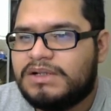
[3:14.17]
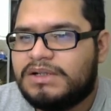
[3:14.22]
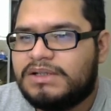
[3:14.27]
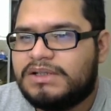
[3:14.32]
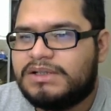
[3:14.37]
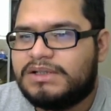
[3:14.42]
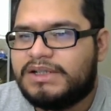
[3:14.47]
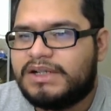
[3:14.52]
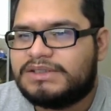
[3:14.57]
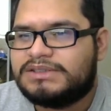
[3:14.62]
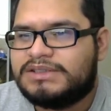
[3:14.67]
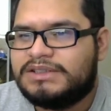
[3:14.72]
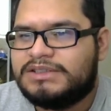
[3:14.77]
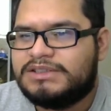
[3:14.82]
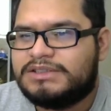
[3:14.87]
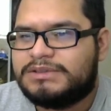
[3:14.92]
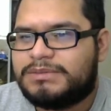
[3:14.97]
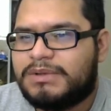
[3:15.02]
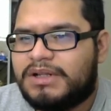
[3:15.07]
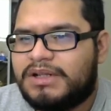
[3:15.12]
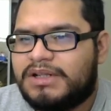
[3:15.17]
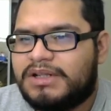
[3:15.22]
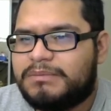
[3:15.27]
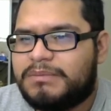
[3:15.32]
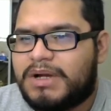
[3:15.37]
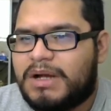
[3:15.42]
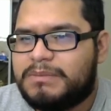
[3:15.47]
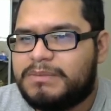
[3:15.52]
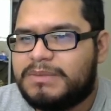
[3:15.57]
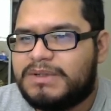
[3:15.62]
The next thing that's probably going
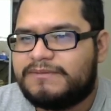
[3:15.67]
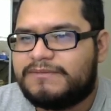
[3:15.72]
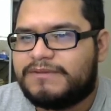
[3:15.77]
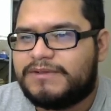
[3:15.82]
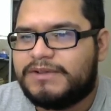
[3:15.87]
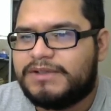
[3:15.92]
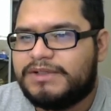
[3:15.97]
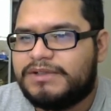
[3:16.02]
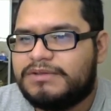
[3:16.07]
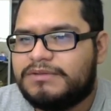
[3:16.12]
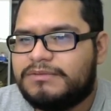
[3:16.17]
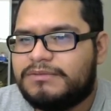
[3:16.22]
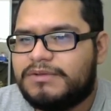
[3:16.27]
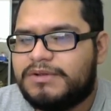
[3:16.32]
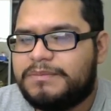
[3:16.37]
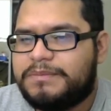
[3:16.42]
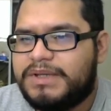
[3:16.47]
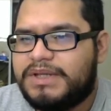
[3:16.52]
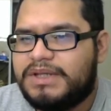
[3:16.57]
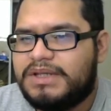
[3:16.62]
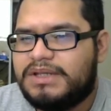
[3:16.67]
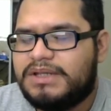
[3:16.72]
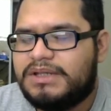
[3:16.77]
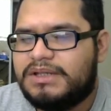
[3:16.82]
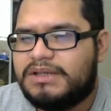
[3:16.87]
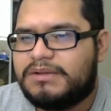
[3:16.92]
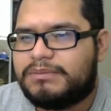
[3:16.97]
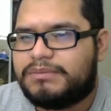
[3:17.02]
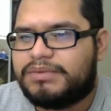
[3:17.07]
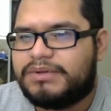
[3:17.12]
to pop up for you would be
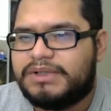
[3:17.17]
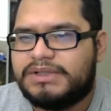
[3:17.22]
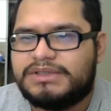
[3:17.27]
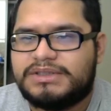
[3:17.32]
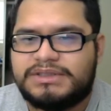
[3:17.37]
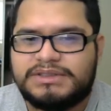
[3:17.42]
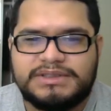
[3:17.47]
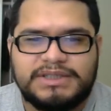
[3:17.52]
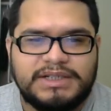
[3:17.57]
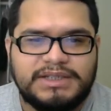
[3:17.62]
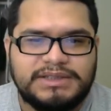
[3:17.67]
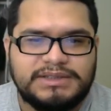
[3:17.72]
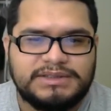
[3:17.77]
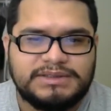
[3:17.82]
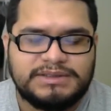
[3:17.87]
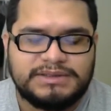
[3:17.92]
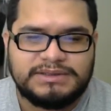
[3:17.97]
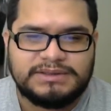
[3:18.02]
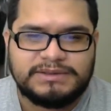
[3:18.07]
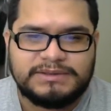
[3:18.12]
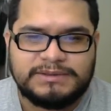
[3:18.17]
the printer settings.